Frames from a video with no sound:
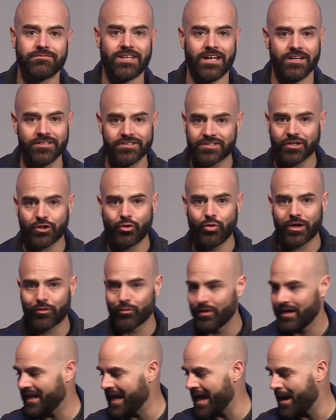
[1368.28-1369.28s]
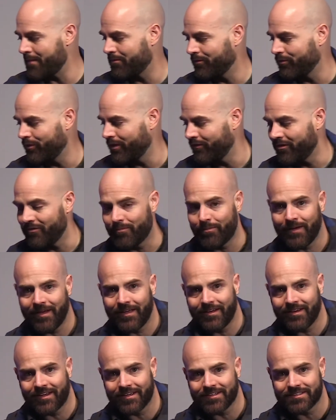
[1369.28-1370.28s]
And just a quick recap of where we've
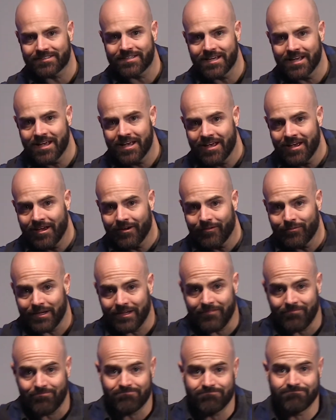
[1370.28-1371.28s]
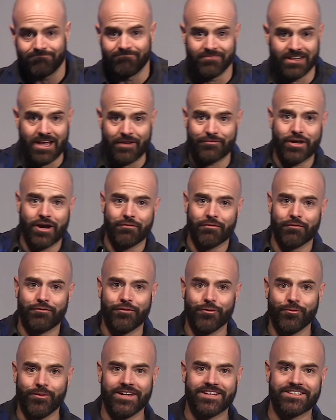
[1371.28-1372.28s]
been, because we left off a
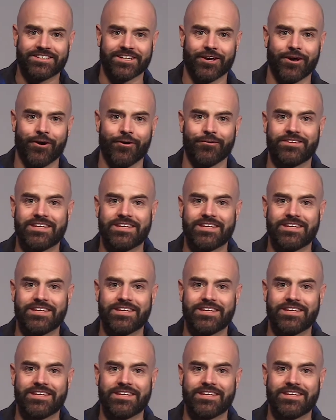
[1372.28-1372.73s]
few weeks ago.